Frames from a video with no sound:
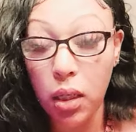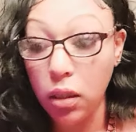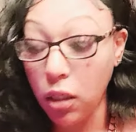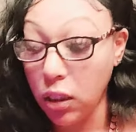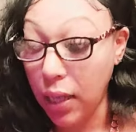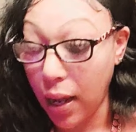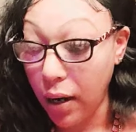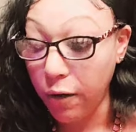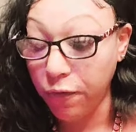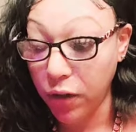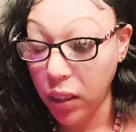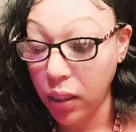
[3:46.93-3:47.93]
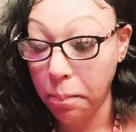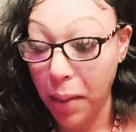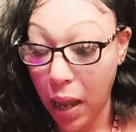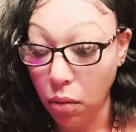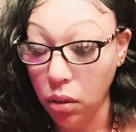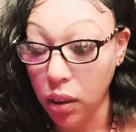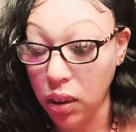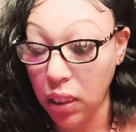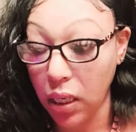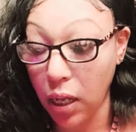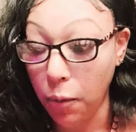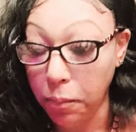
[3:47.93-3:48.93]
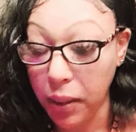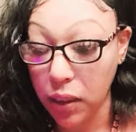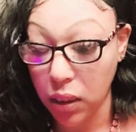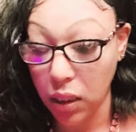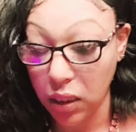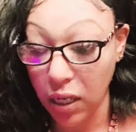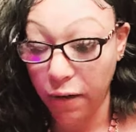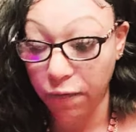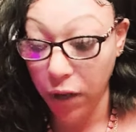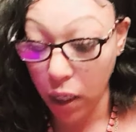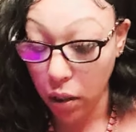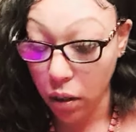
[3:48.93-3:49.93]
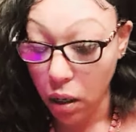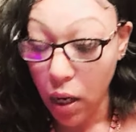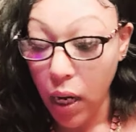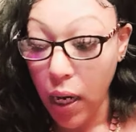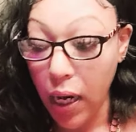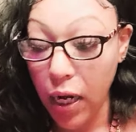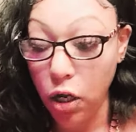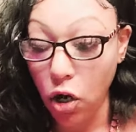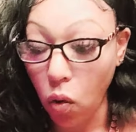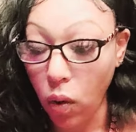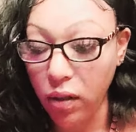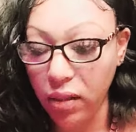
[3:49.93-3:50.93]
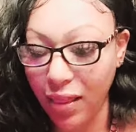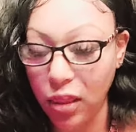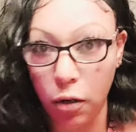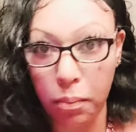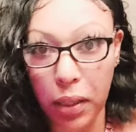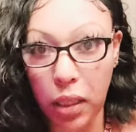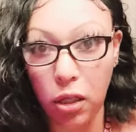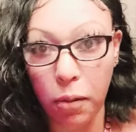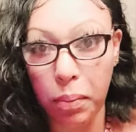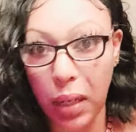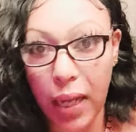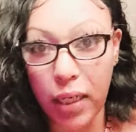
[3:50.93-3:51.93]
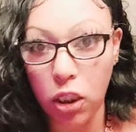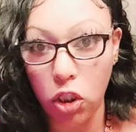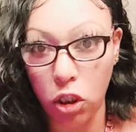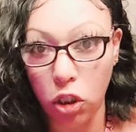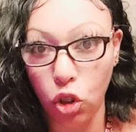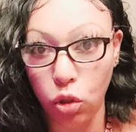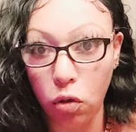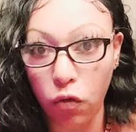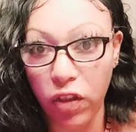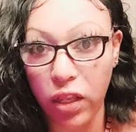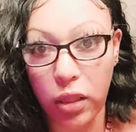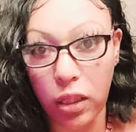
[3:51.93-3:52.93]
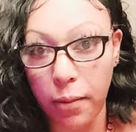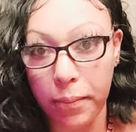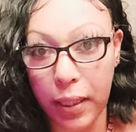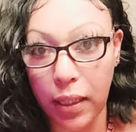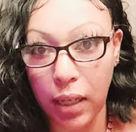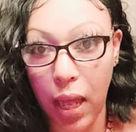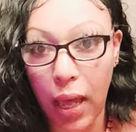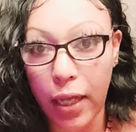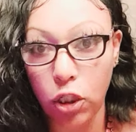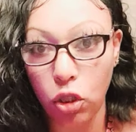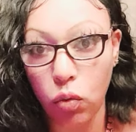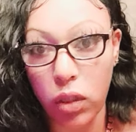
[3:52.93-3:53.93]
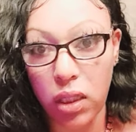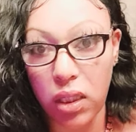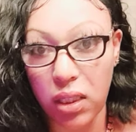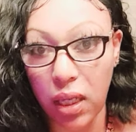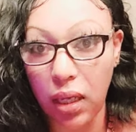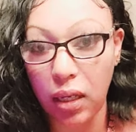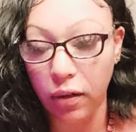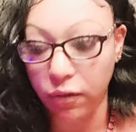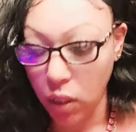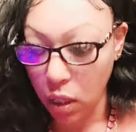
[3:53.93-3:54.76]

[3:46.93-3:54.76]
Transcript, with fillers: They're tired of feeling powerless and helplessness and fear and knowing that they're be they're blinded to the truth and that they're being lied to and deceived.